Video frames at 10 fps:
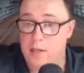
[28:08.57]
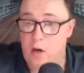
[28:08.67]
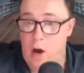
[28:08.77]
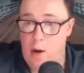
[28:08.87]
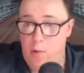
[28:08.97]

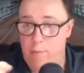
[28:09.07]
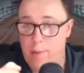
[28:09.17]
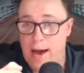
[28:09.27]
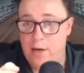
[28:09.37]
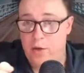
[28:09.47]
I would
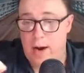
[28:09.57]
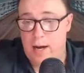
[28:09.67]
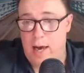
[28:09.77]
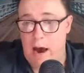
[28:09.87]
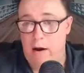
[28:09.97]
backtrack,
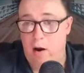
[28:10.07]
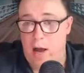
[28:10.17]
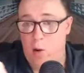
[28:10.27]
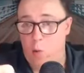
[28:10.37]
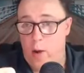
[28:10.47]
Karen, like,
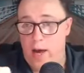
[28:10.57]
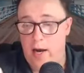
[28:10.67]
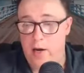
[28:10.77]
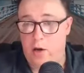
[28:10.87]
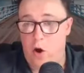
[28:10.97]
where did
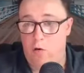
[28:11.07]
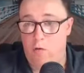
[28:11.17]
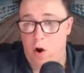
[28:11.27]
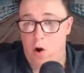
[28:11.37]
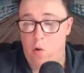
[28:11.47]
it go
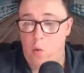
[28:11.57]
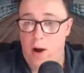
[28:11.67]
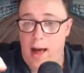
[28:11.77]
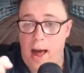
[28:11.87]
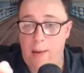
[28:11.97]
wrong? What
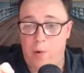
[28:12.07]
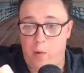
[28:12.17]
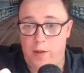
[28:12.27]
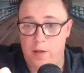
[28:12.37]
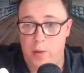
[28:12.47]
happened with
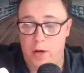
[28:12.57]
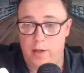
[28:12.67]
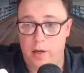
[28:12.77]
this person?